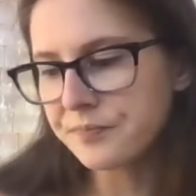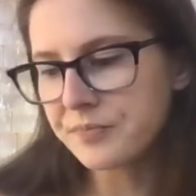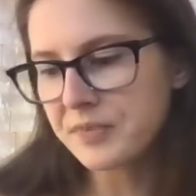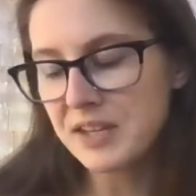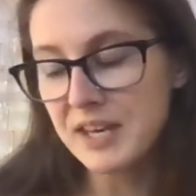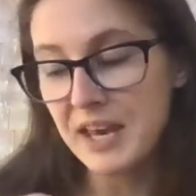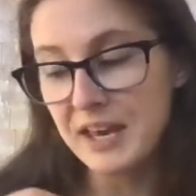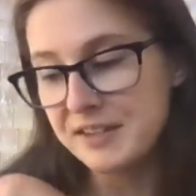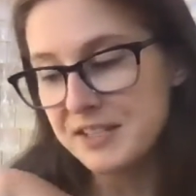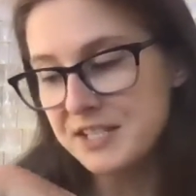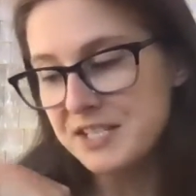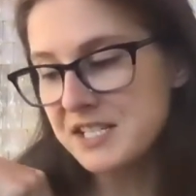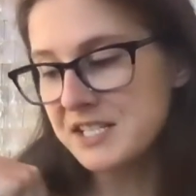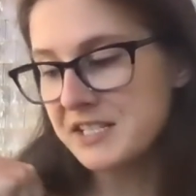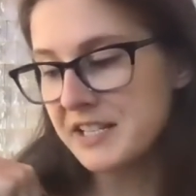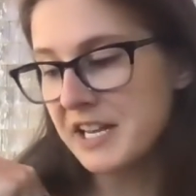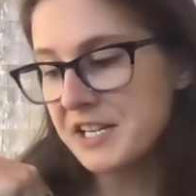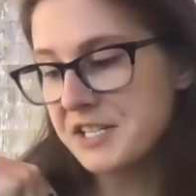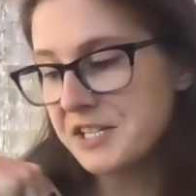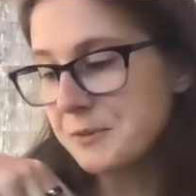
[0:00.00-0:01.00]
Yeah, this is
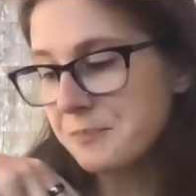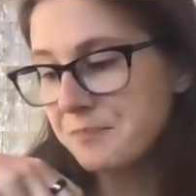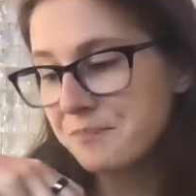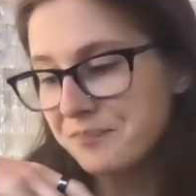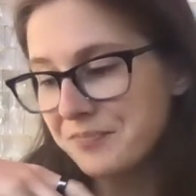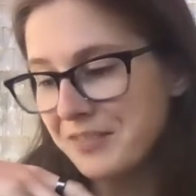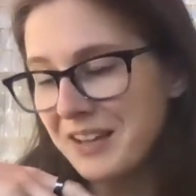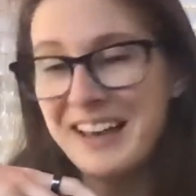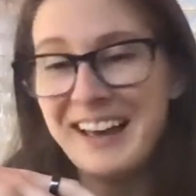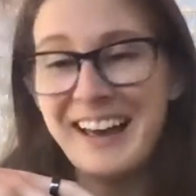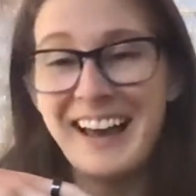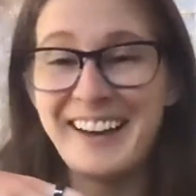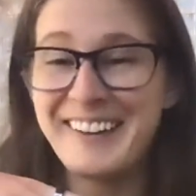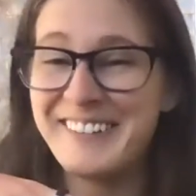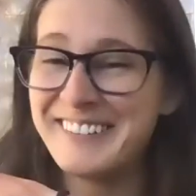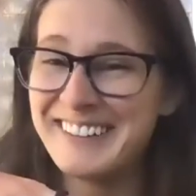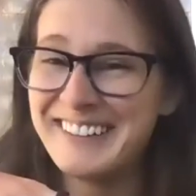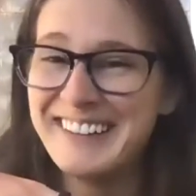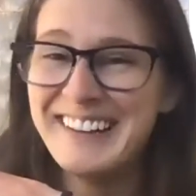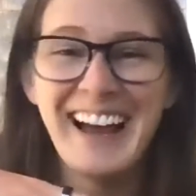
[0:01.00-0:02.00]
nice.
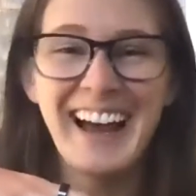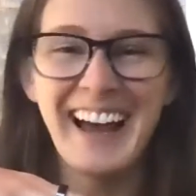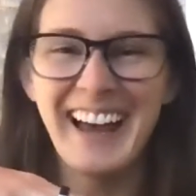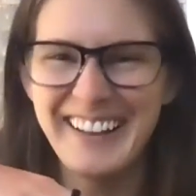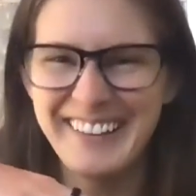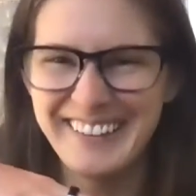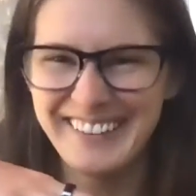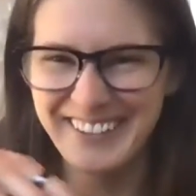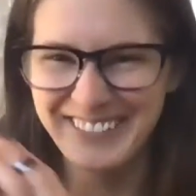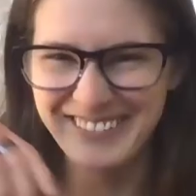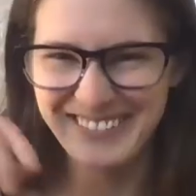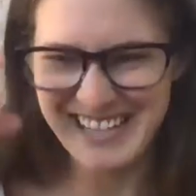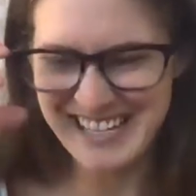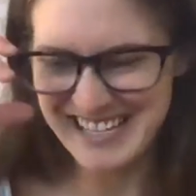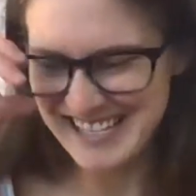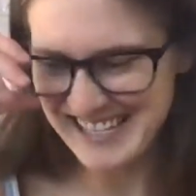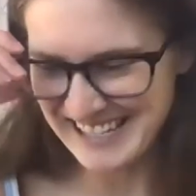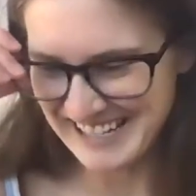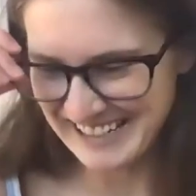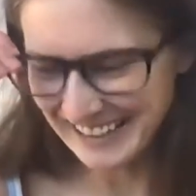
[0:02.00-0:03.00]
I love this
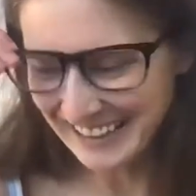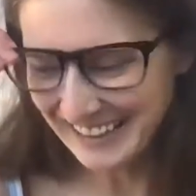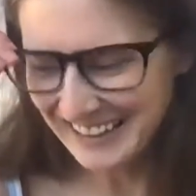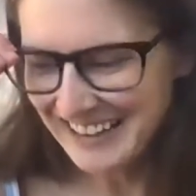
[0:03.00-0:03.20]
thing.